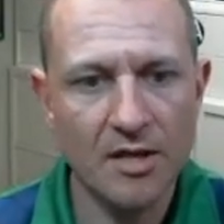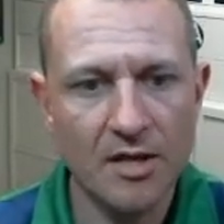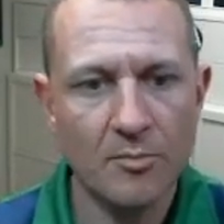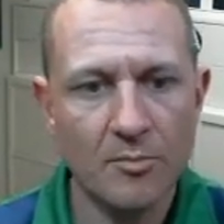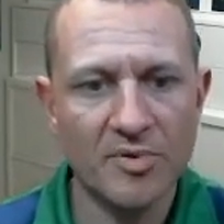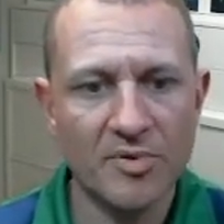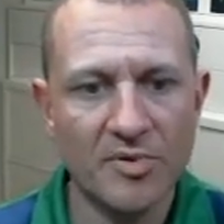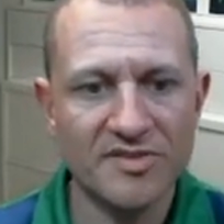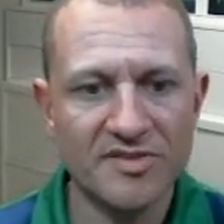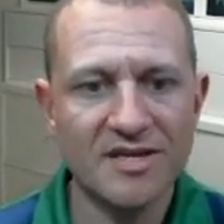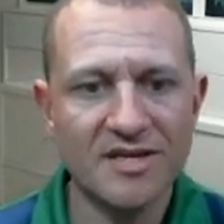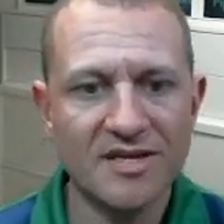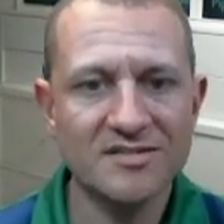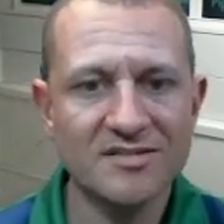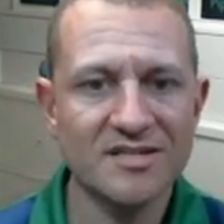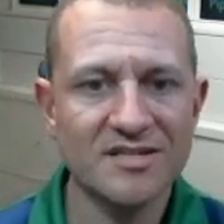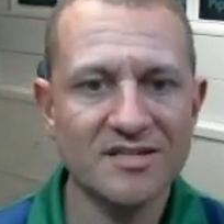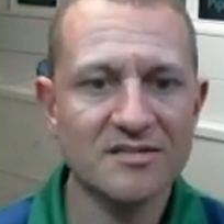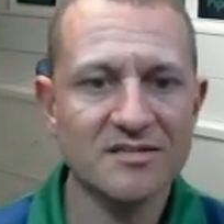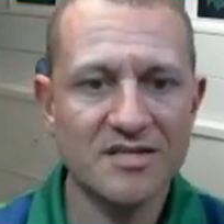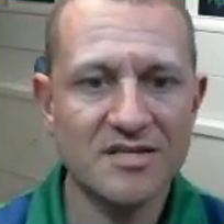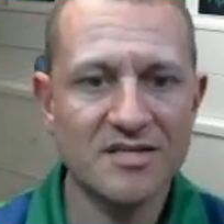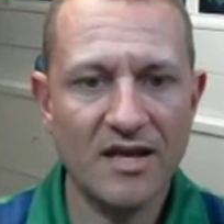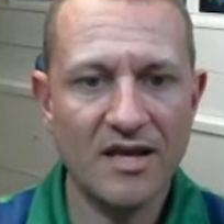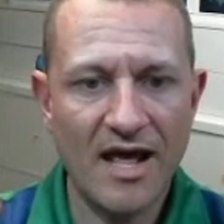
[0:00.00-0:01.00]
but they
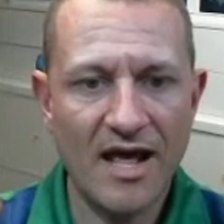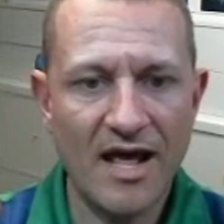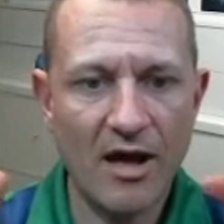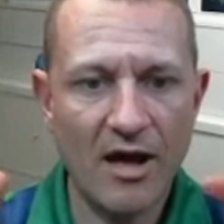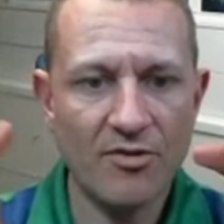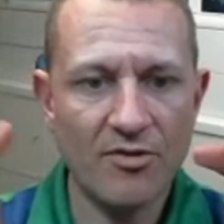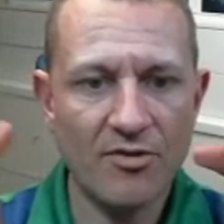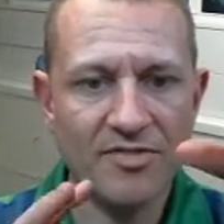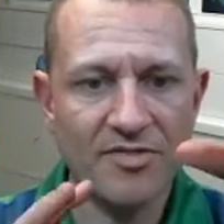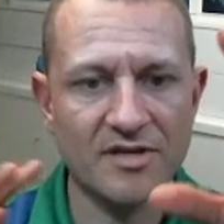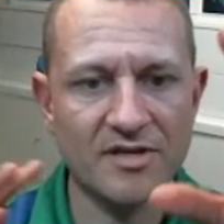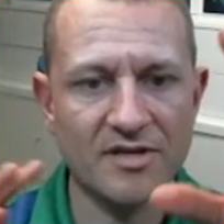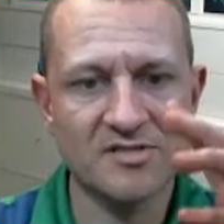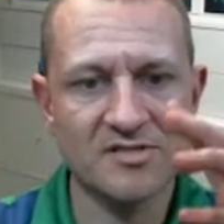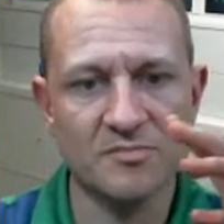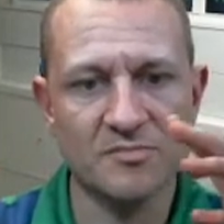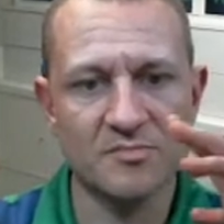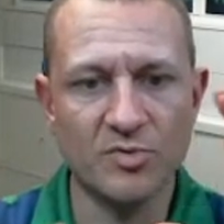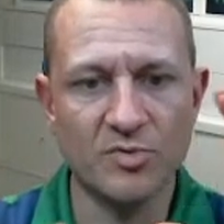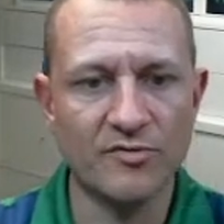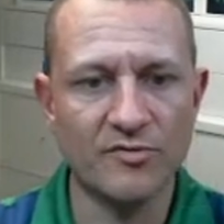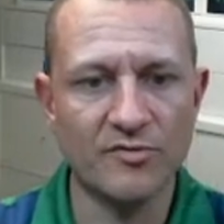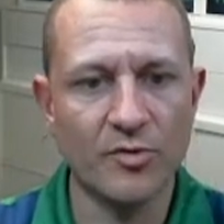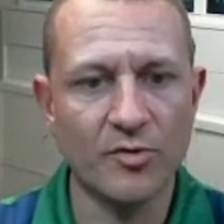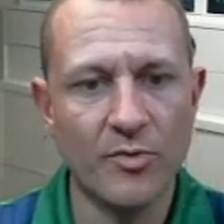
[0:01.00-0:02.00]
dictate how things
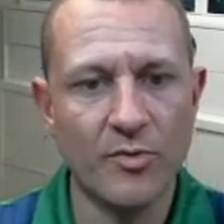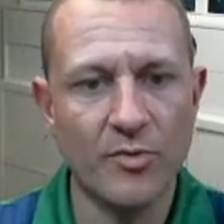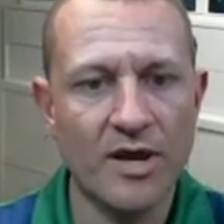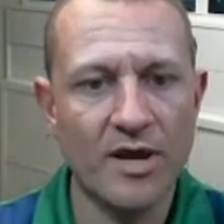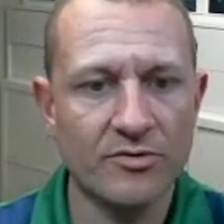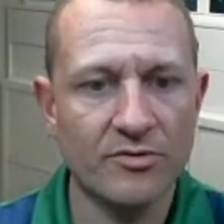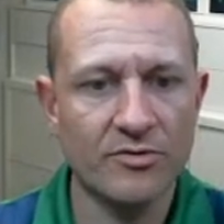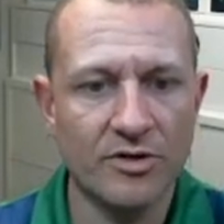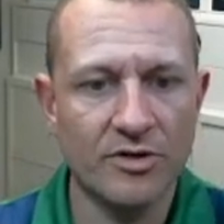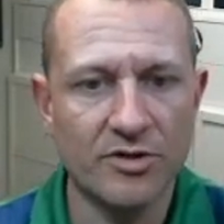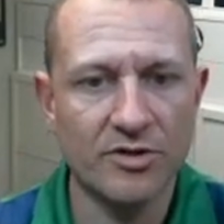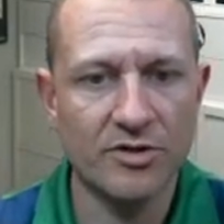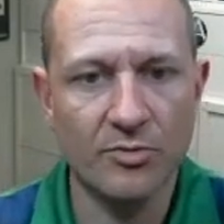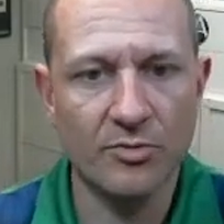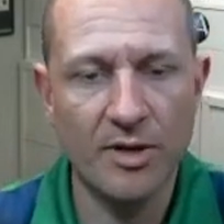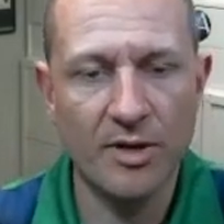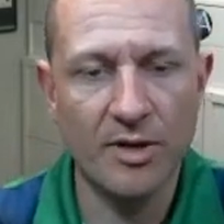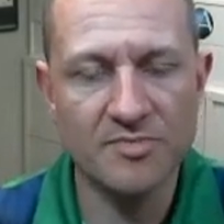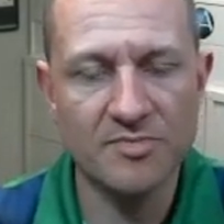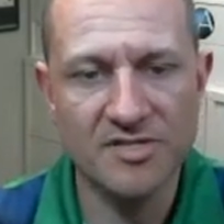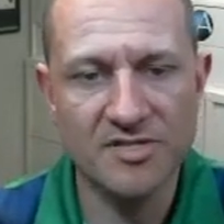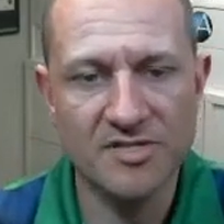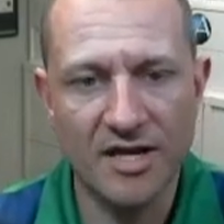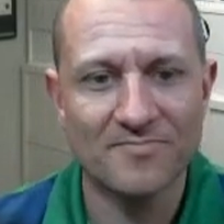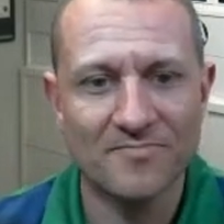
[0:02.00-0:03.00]
move around on your
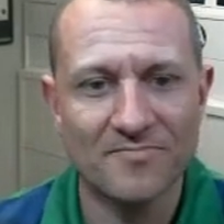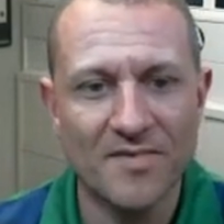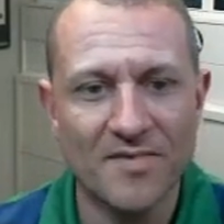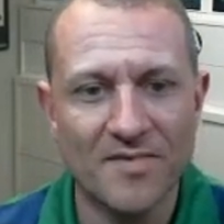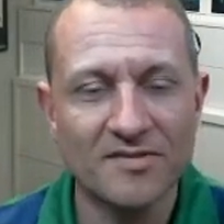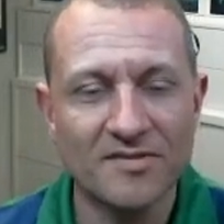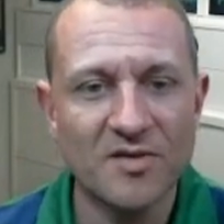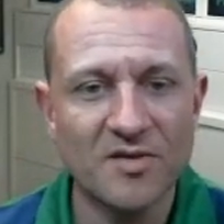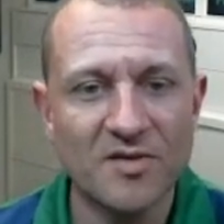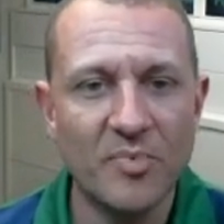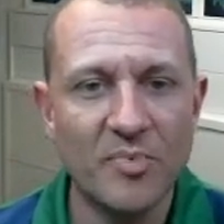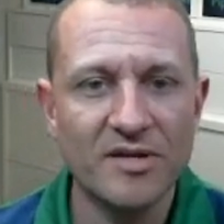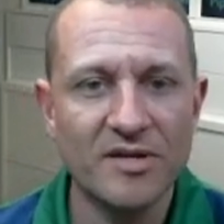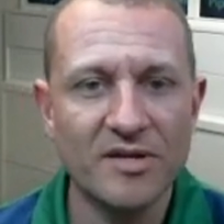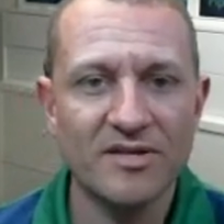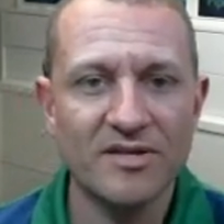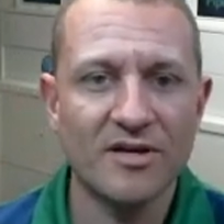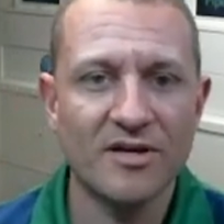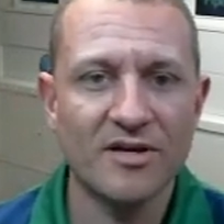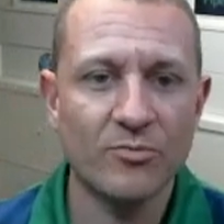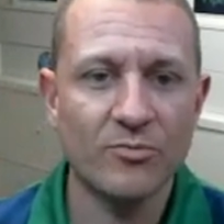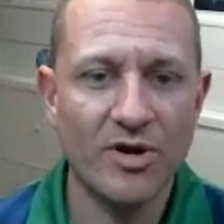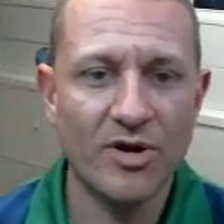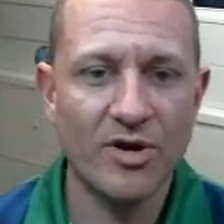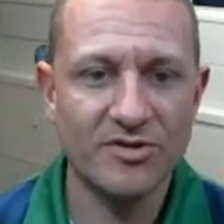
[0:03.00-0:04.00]
website depending
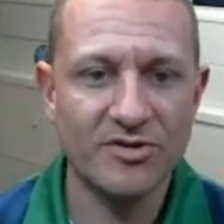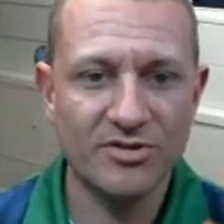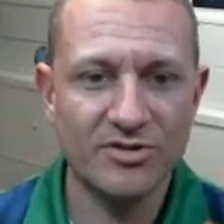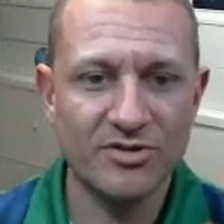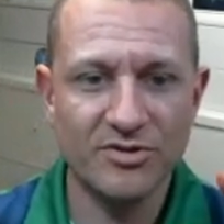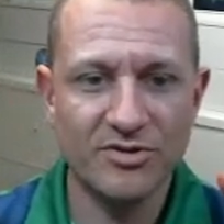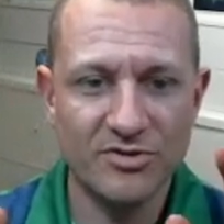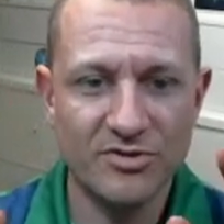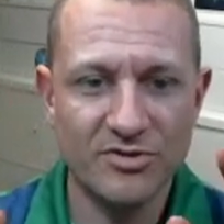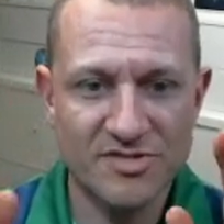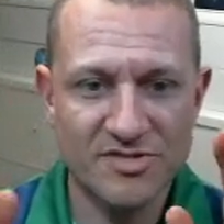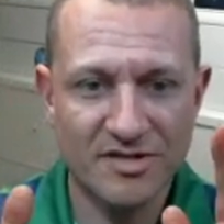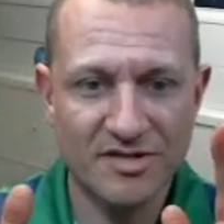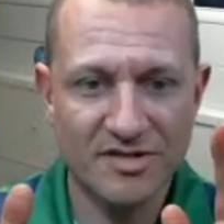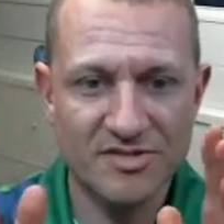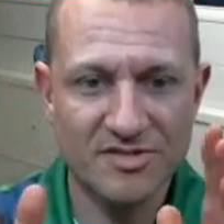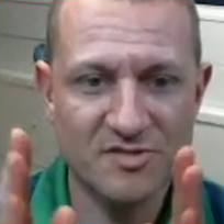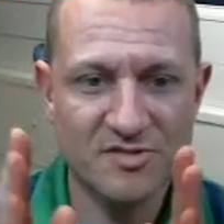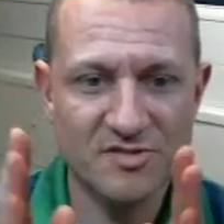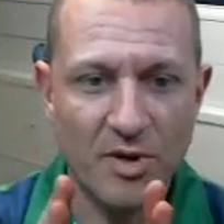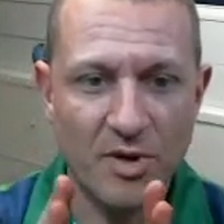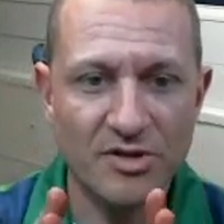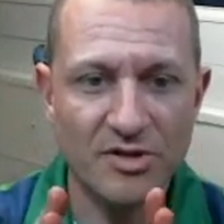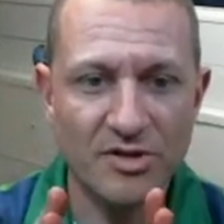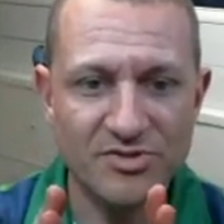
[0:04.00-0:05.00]
on whether you're using a
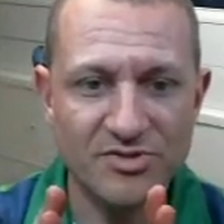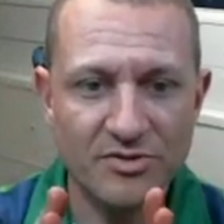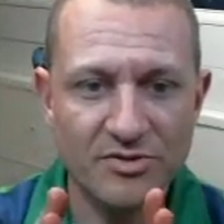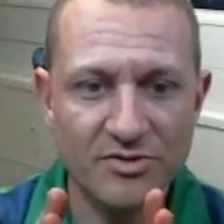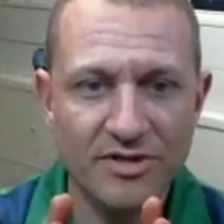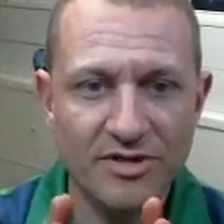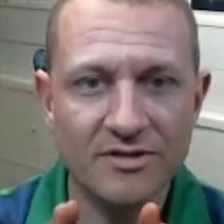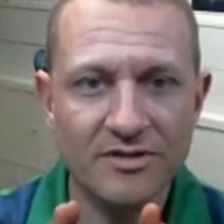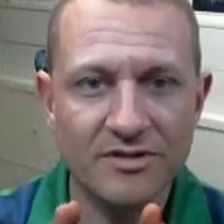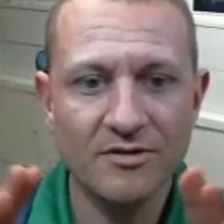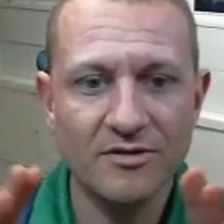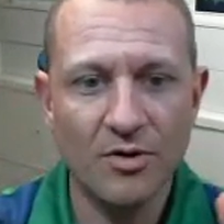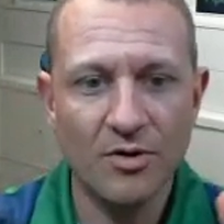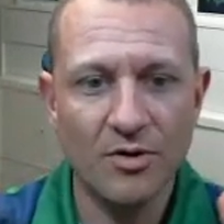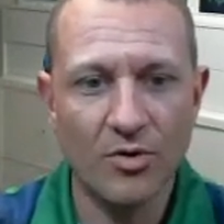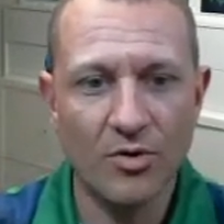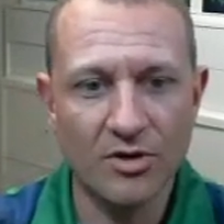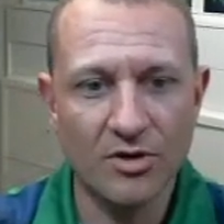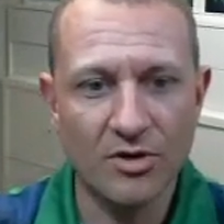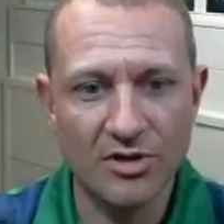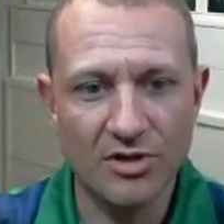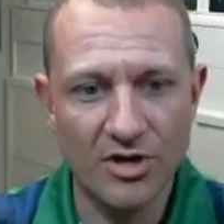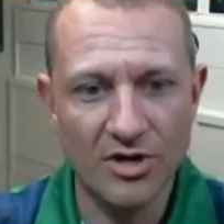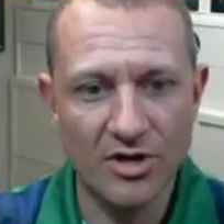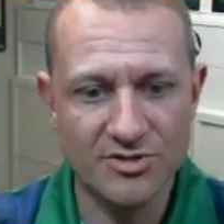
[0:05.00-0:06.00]
small screen or a
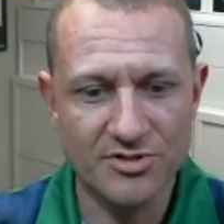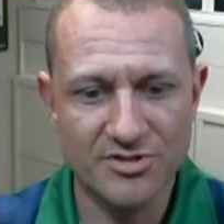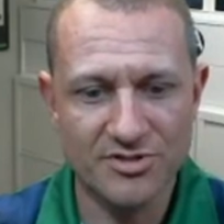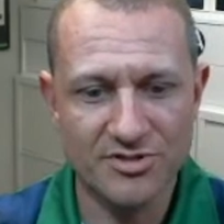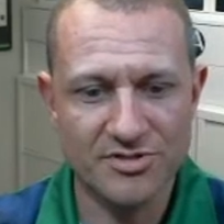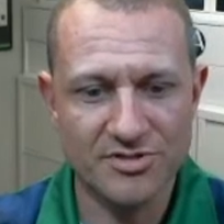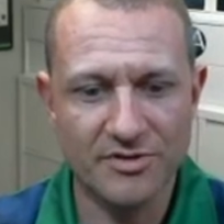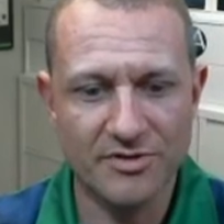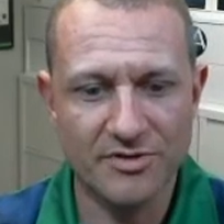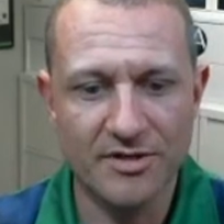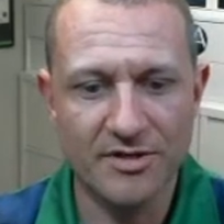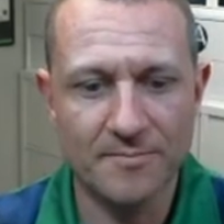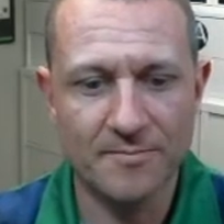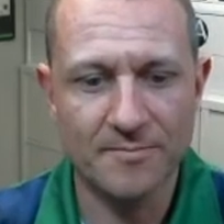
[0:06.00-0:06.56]
larger screen.